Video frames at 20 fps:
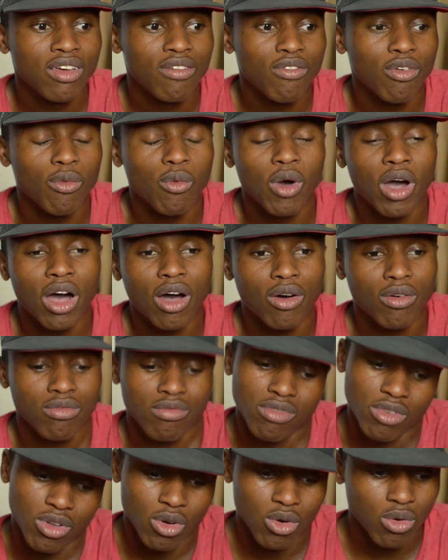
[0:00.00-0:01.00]
But while,
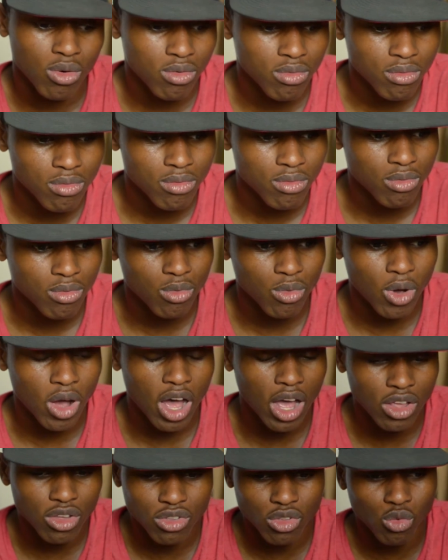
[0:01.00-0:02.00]
you know,
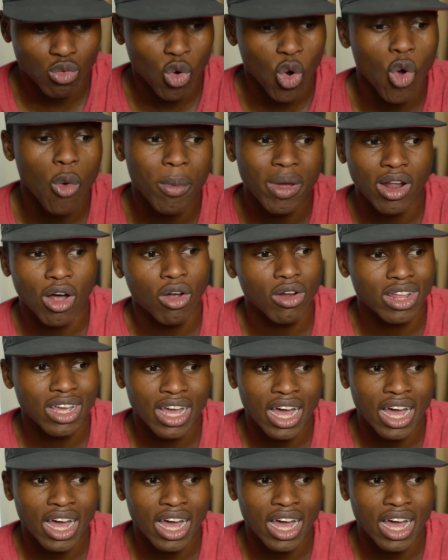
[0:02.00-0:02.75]
I used to roam in, all the